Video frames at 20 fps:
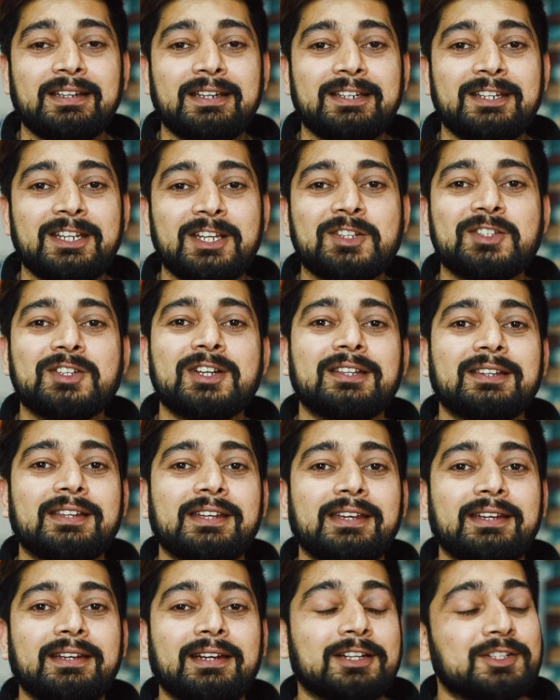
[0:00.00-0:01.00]
decent
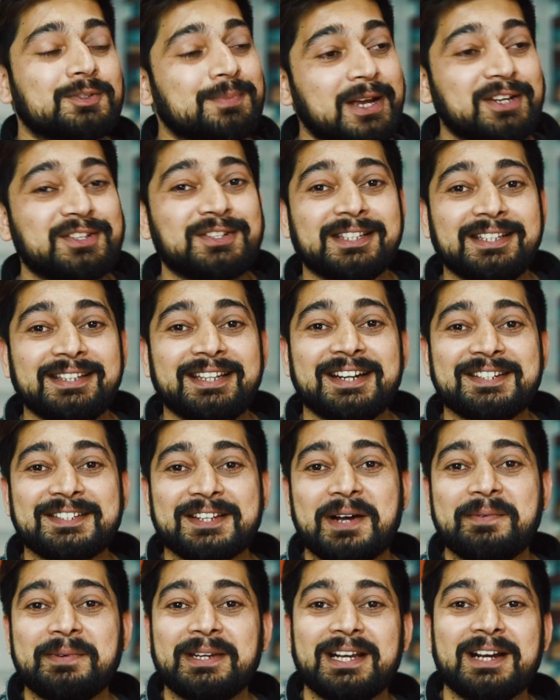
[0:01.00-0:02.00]
thing, and especially that's
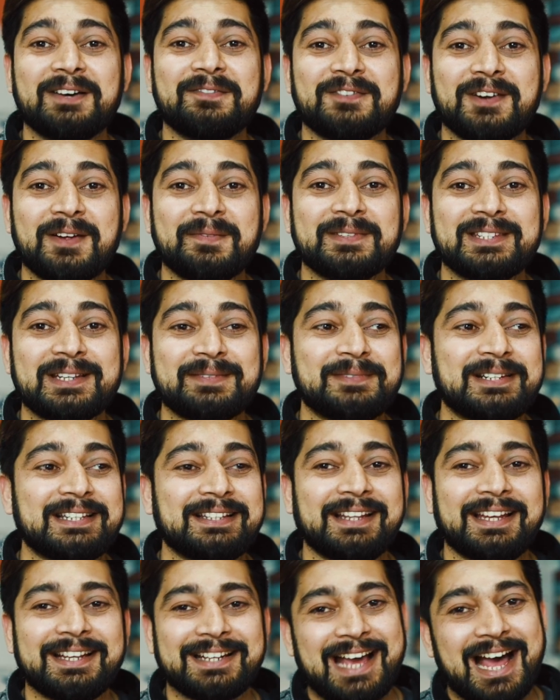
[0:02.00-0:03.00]
coming up from somebody
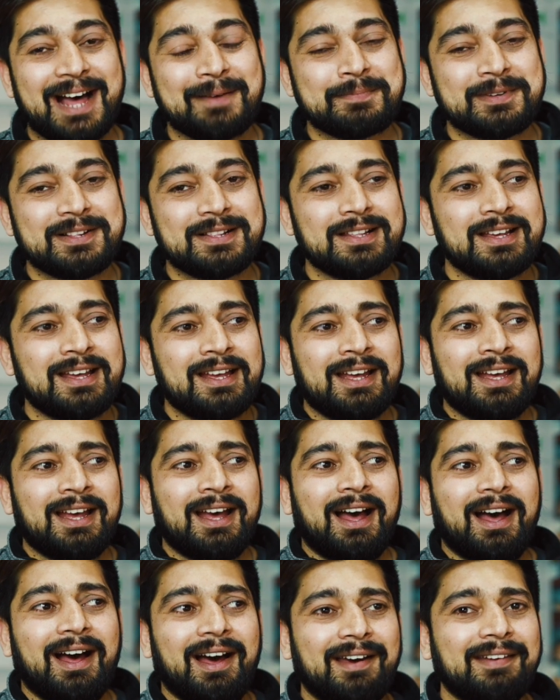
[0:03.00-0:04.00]
like Apple.
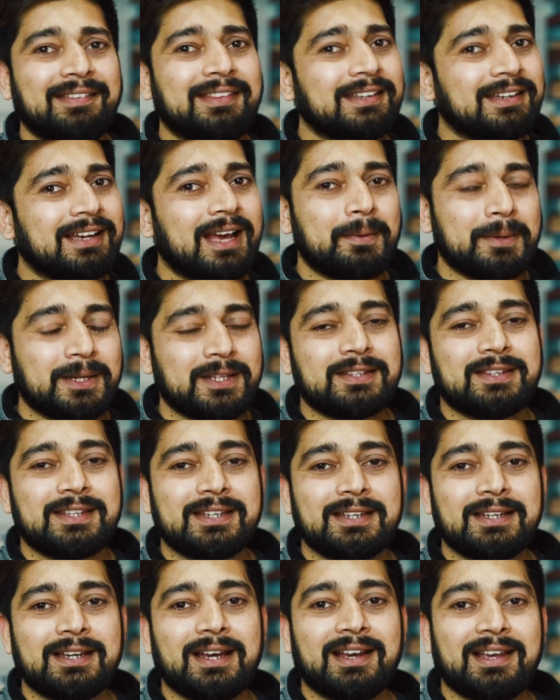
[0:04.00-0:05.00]
I think I'm going to
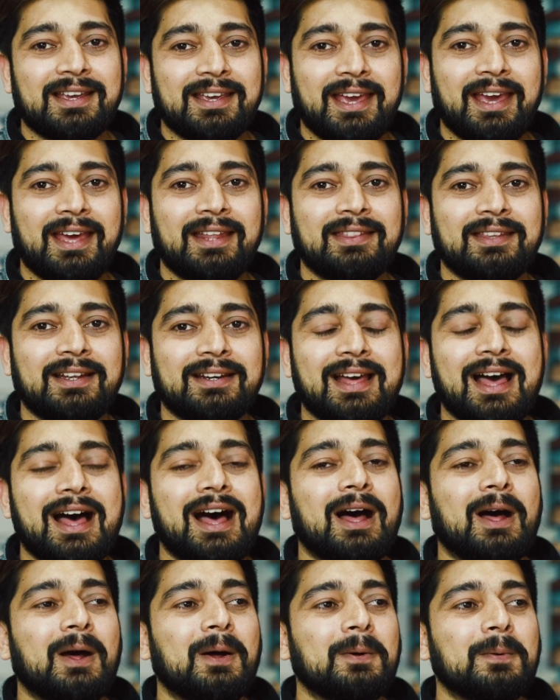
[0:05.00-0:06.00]
think again that
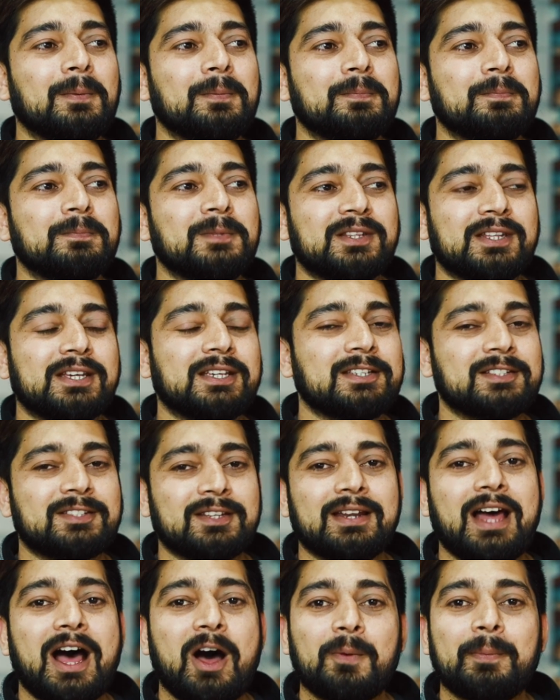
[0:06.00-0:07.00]
how the things
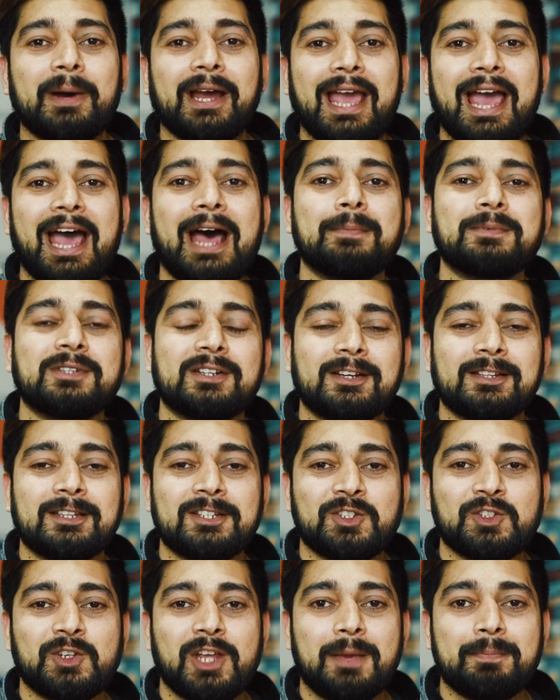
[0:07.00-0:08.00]
and how my apps are going to
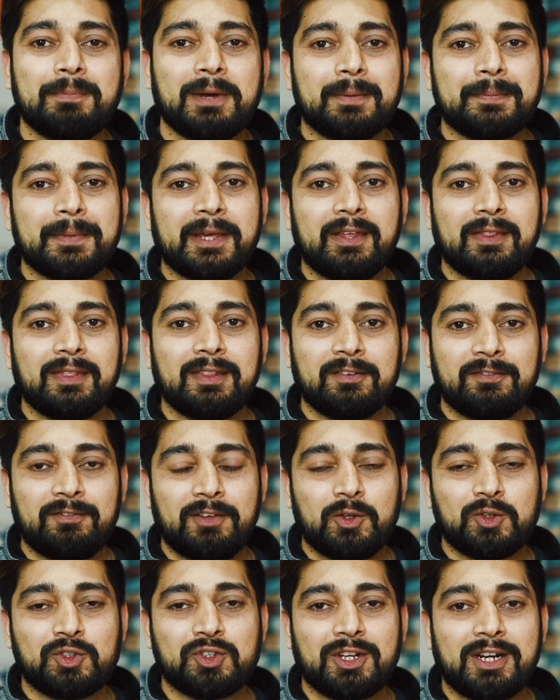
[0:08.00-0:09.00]
shape up in the
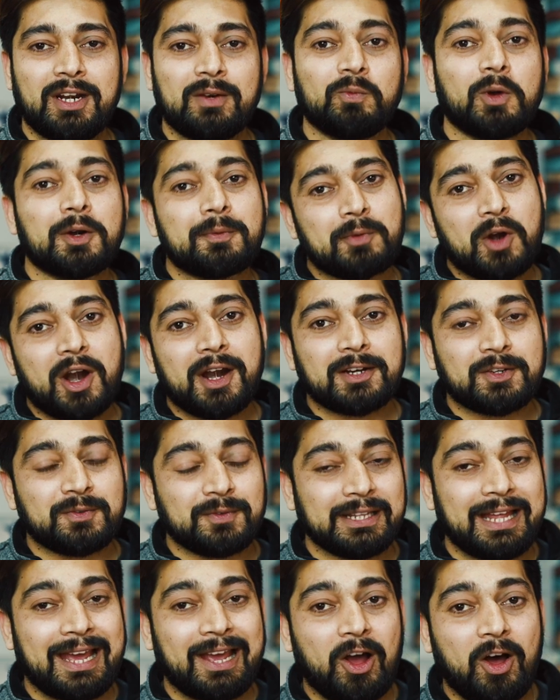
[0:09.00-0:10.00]
future and what products
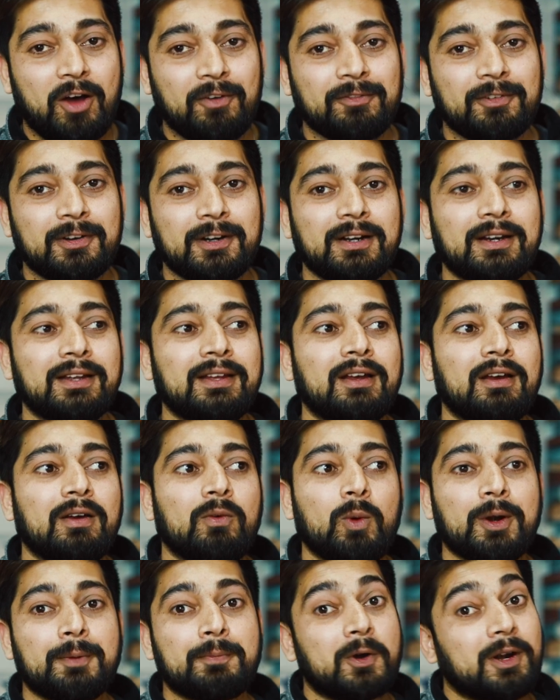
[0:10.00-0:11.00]
will I offer,
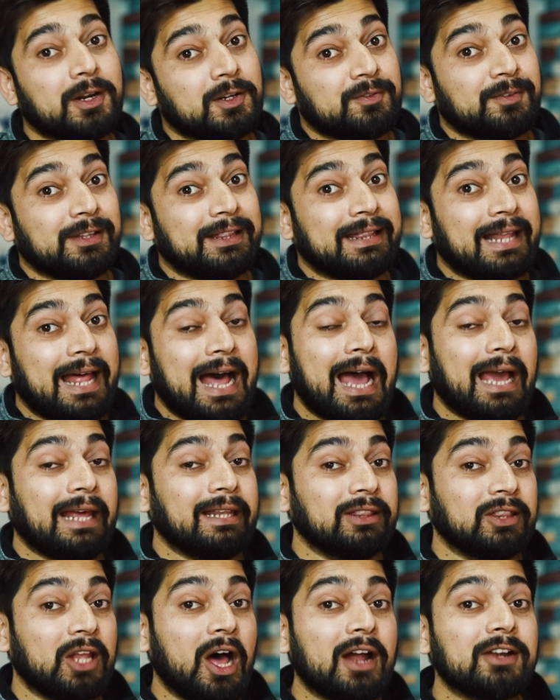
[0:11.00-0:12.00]
what products will I
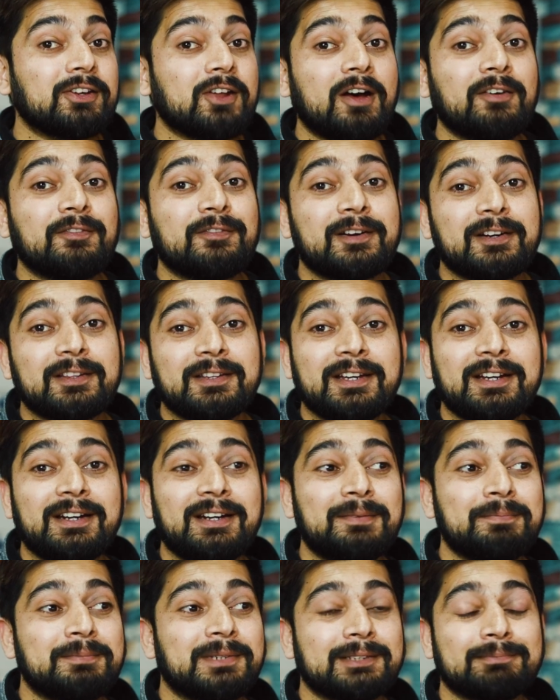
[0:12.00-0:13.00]
not offer
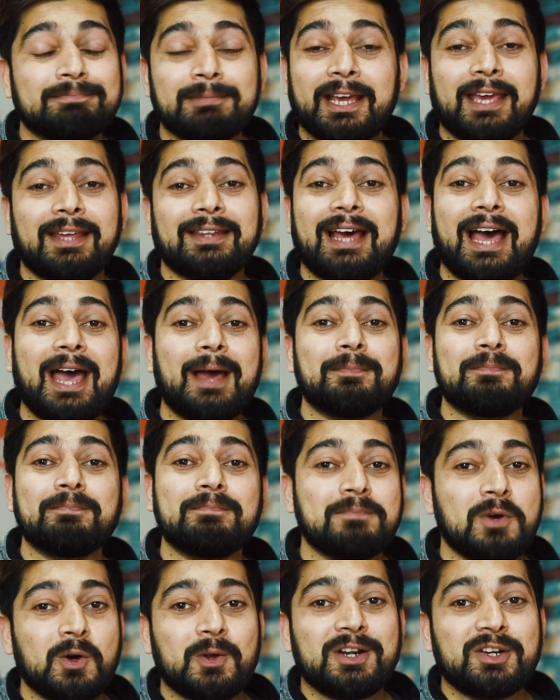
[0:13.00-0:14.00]
there. But again, I'm
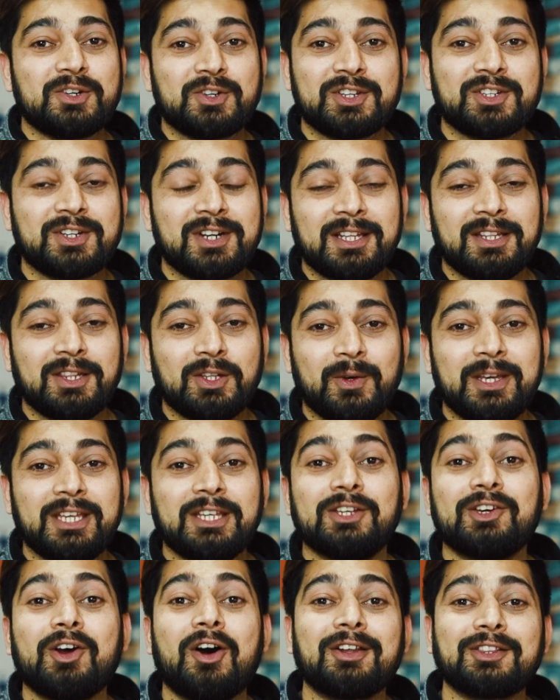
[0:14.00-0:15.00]
more interested in
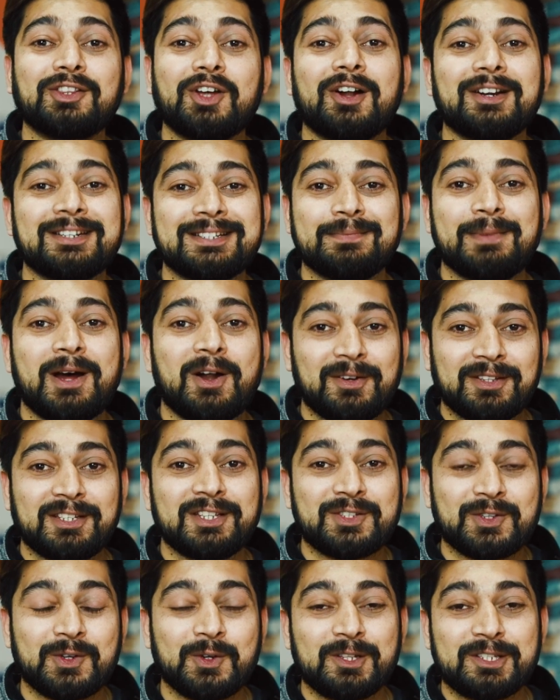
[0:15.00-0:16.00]
knowing your thoughts about
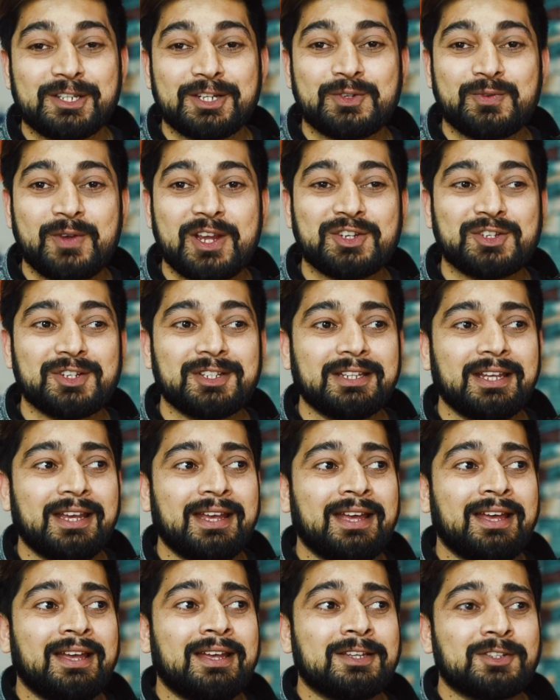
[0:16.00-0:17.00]
this whole situation.
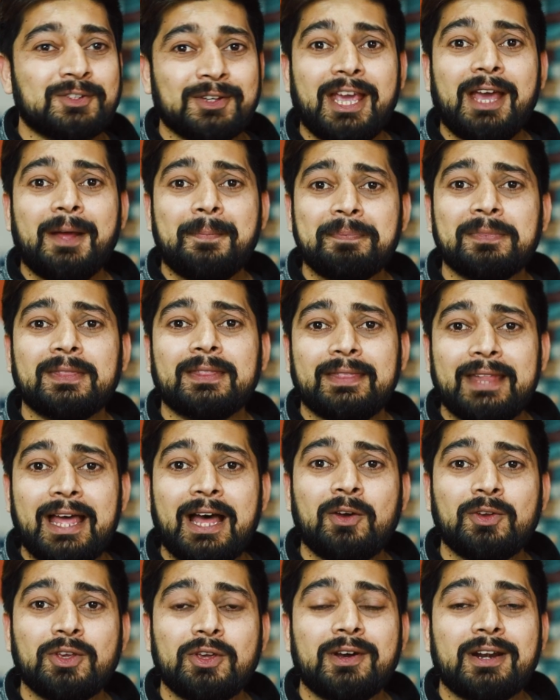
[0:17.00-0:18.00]
So yeah,
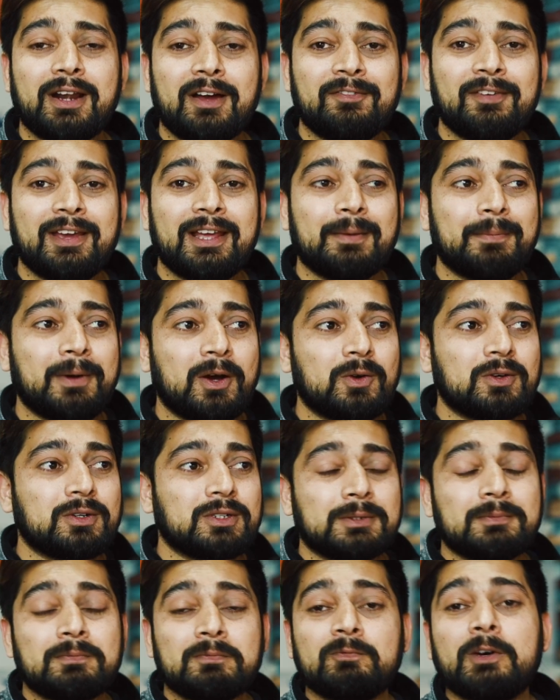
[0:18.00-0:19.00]
now you are aware
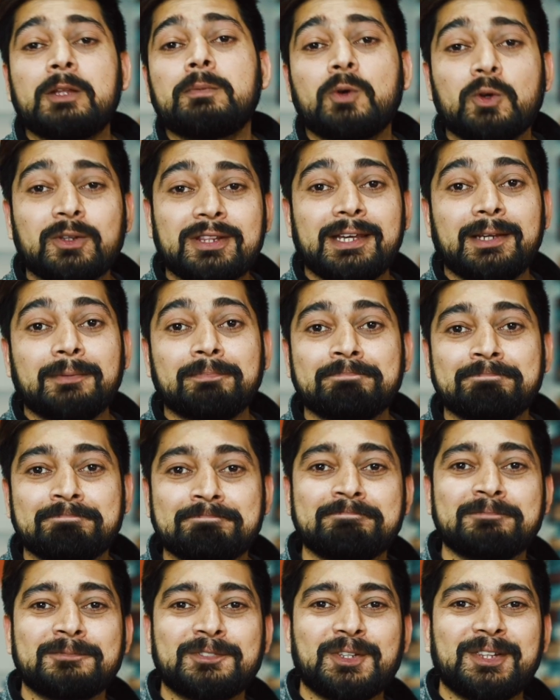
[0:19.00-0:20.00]
about one more thing.
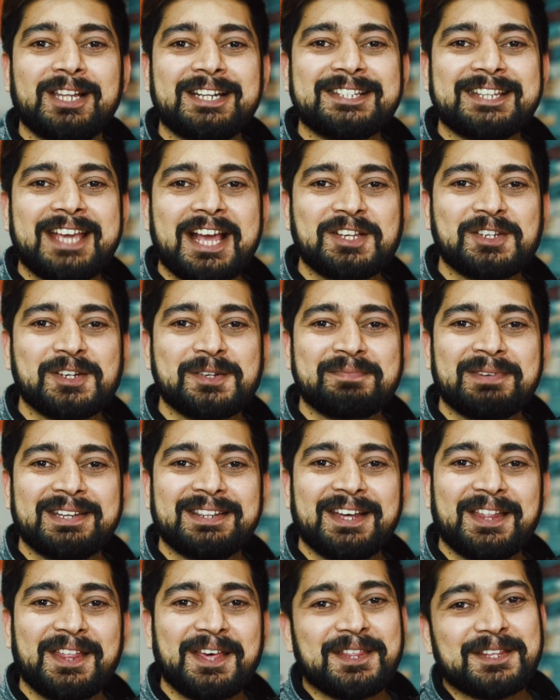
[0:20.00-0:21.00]
So let's catch up in
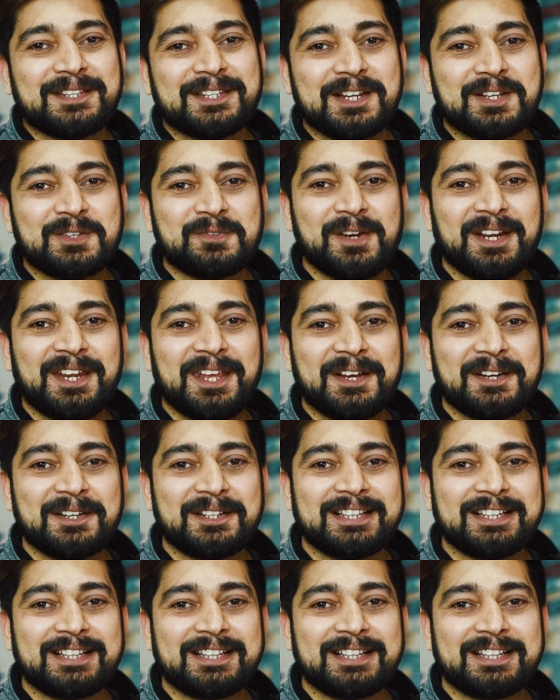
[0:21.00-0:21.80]
another such video.